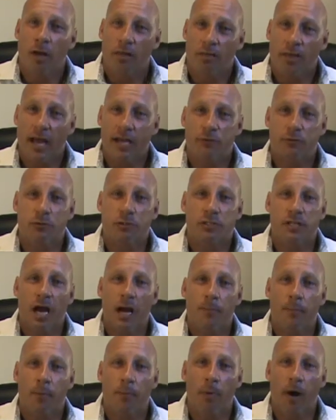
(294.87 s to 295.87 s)
Thanks for
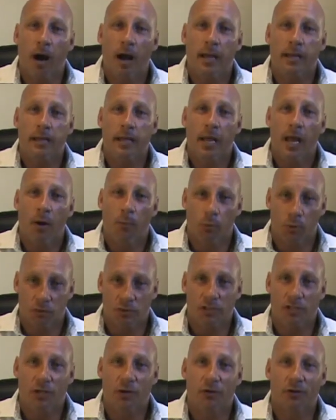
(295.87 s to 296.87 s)
stopping by, and we'll
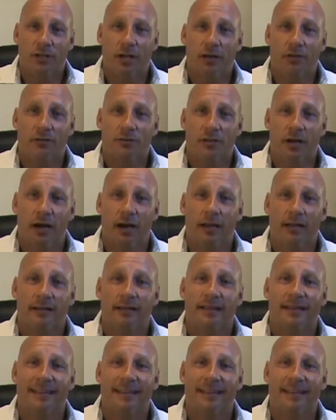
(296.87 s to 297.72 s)
see you on the other side.